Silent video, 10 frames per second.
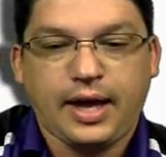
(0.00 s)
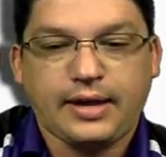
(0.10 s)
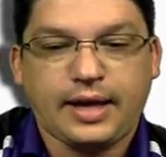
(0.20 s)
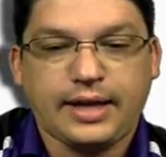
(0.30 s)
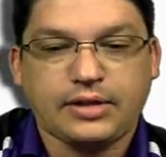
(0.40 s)

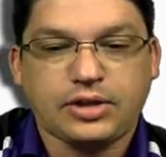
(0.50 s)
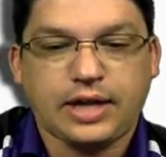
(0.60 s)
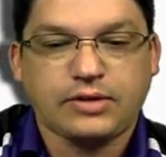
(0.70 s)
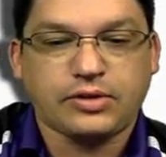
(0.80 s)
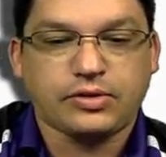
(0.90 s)
And then I can
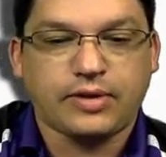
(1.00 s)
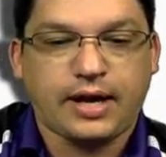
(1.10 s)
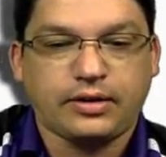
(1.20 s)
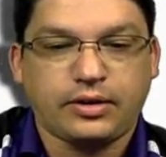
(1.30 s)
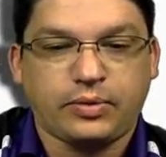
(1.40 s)
change those
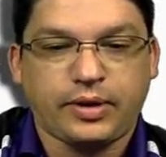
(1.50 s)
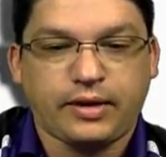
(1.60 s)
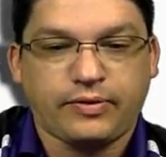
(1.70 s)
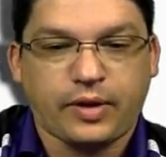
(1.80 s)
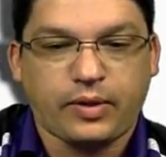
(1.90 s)
around a little bit
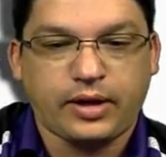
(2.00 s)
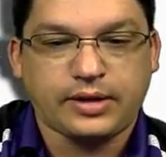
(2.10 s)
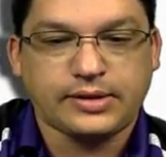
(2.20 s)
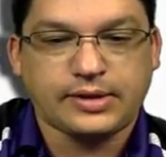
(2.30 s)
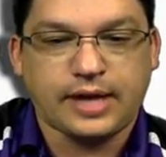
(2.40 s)
if I wanted
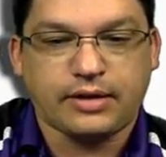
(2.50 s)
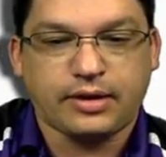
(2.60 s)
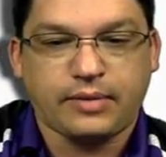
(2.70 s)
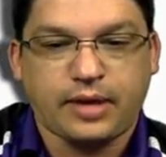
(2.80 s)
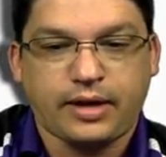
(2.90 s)
to center
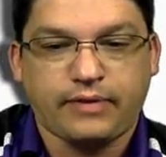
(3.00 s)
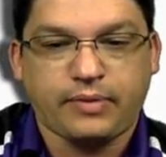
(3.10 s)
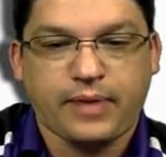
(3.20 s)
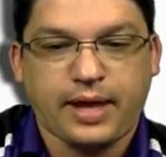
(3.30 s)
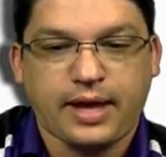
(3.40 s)
them on every
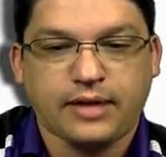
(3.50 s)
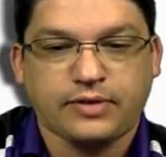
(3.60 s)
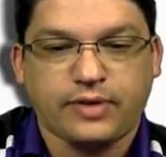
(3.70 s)
page,